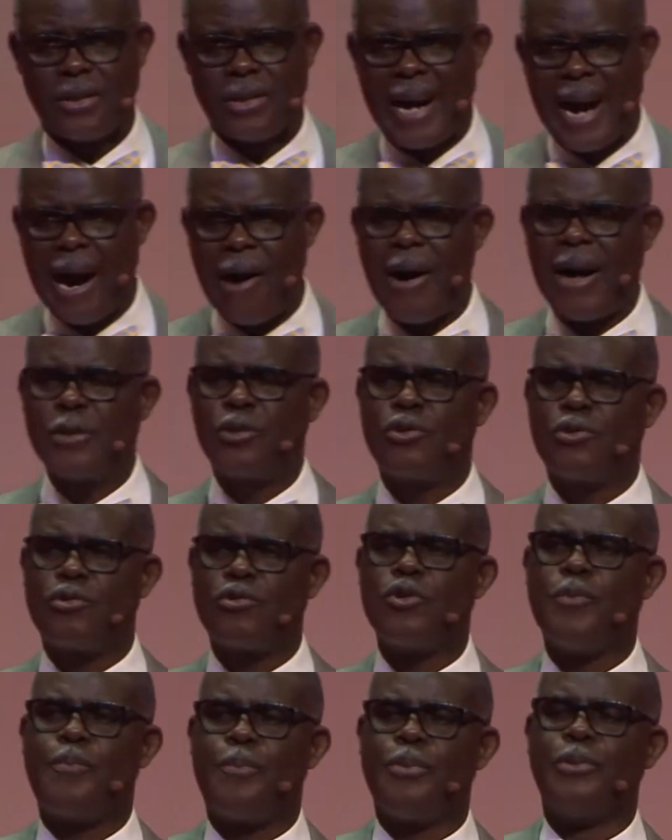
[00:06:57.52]
Our
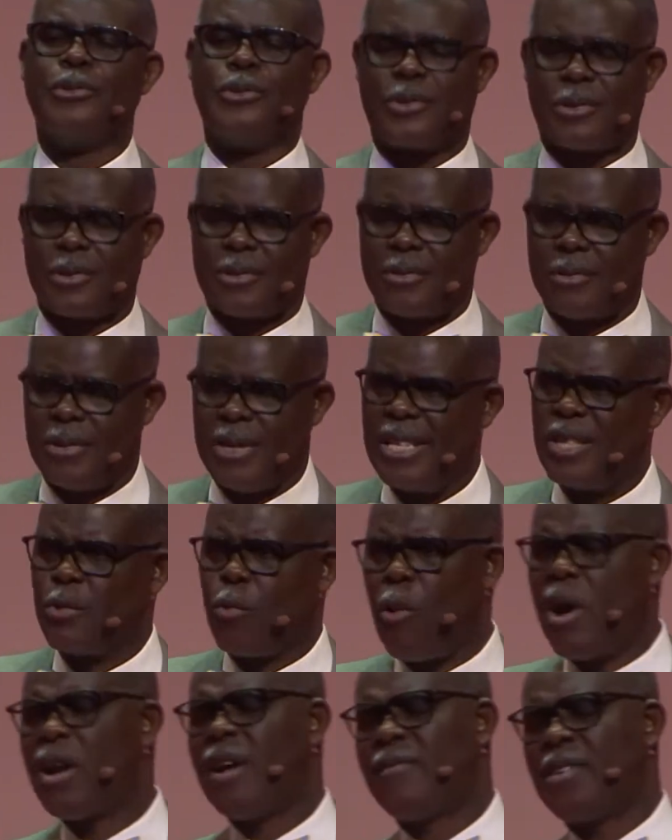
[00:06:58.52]
throughput is
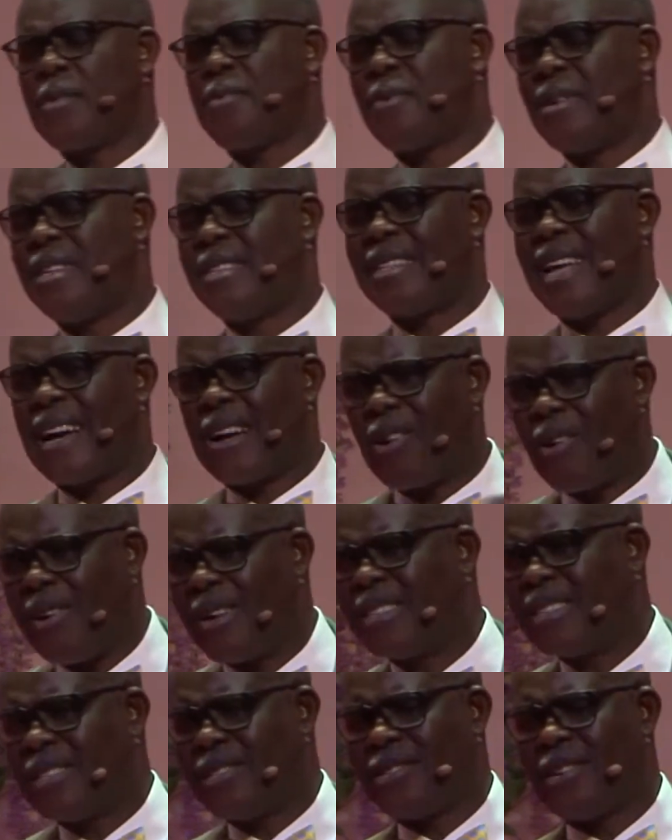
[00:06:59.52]
one of the things that
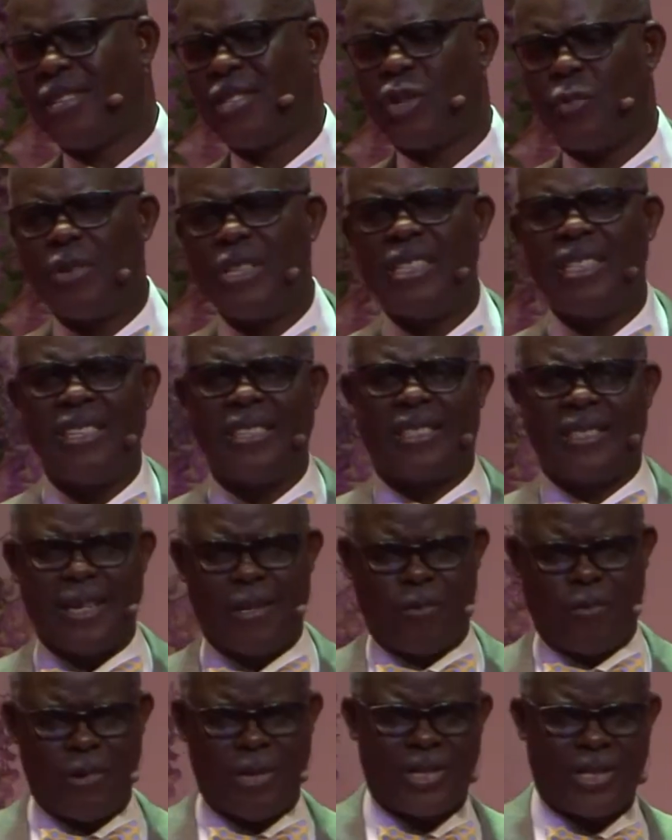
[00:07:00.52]
causes us to be
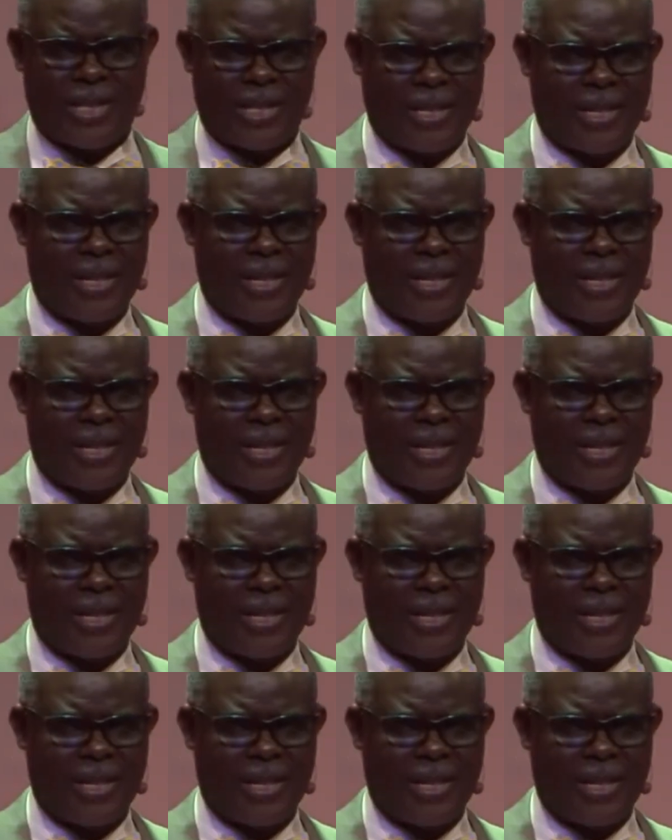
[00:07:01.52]
distinguished.